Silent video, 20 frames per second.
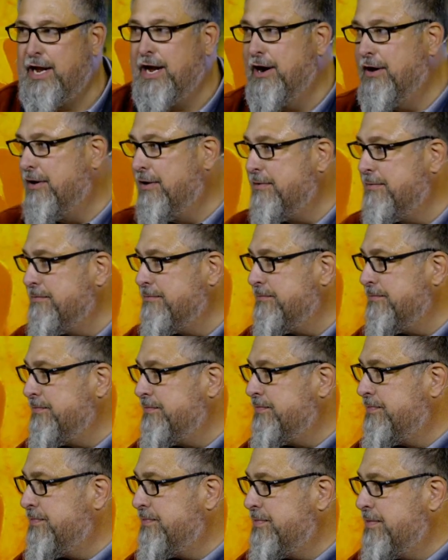here.
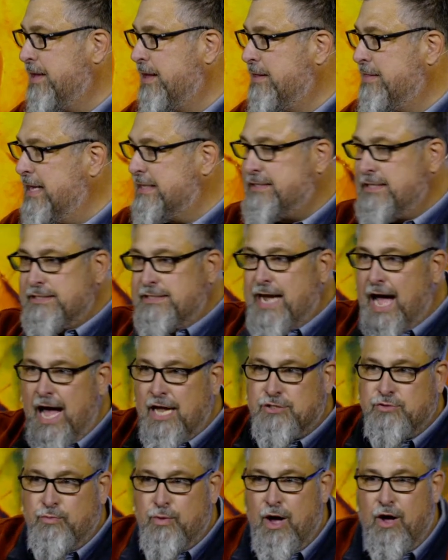This is
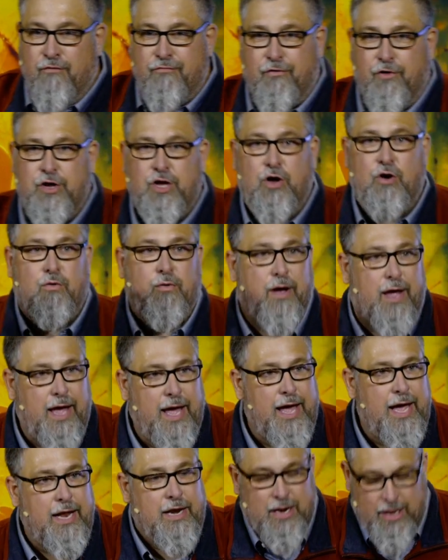God's will for you
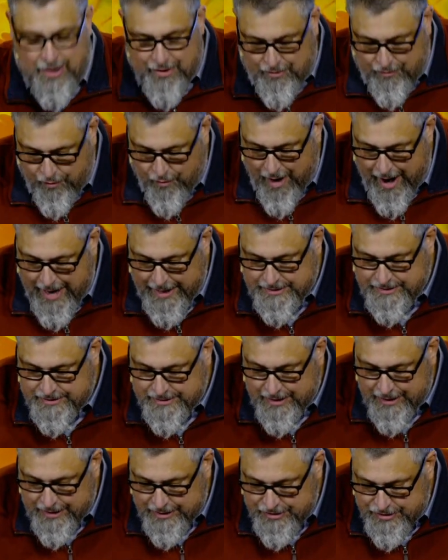in Christ
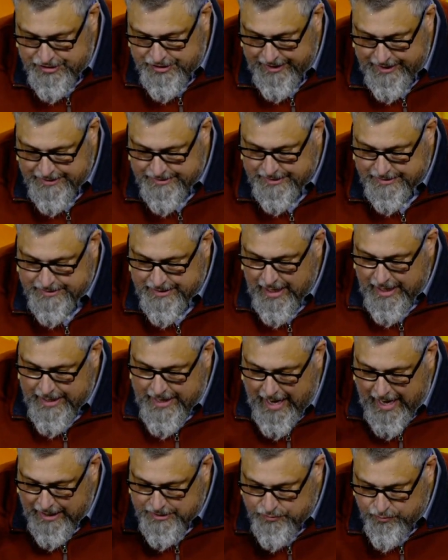Jesus,
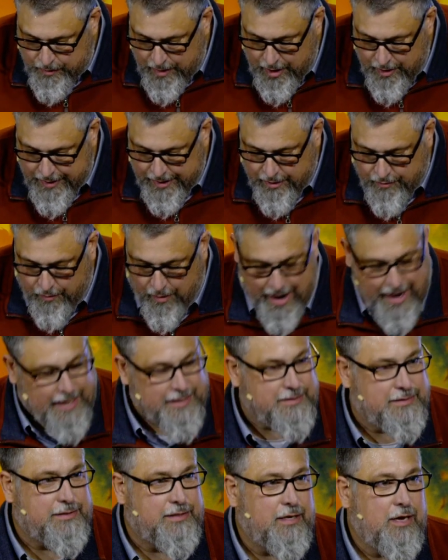God's will in
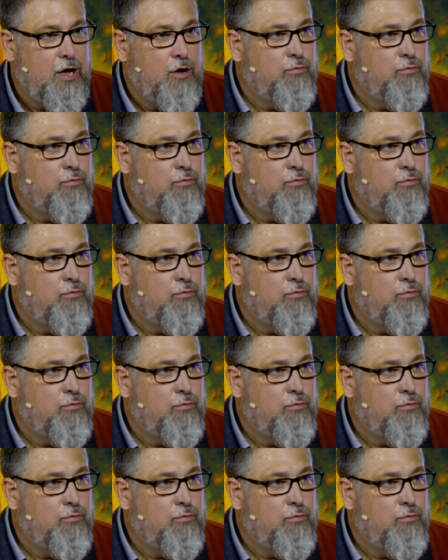Christ.